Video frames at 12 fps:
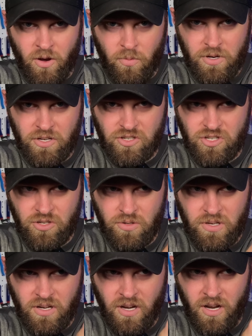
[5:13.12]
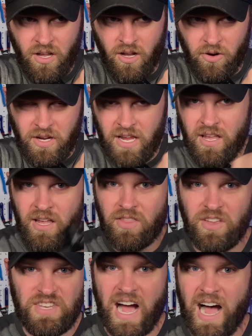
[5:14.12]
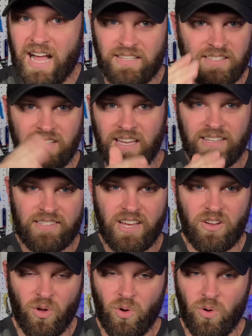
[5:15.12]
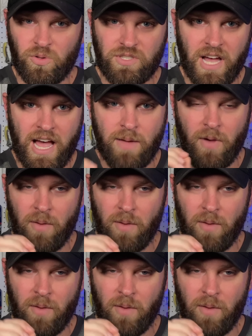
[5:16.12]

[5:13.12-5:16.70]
when you're shooting. Okay, the dot stays there the whole time.